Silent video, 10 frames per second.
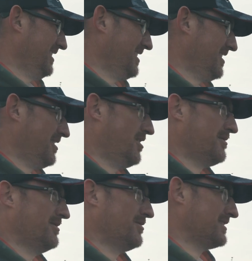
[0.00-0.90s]
I
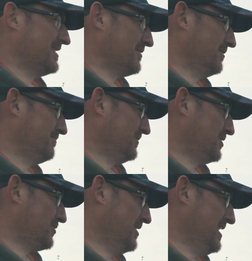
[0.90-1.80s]
hooked into a
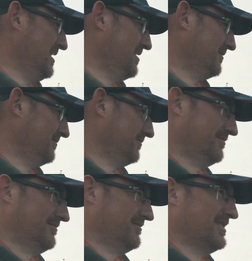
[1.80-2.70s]
tree
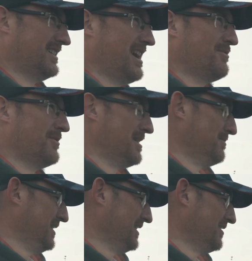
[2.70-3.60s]
that came up and
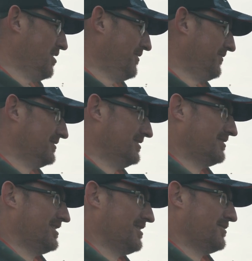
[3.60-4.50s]
then pinged off, and
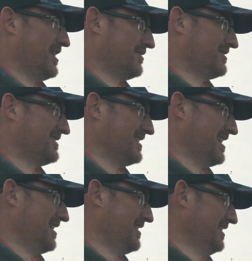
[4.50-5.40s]
God knows what else is in
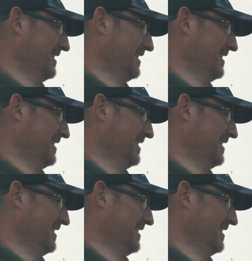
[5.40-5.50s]
there.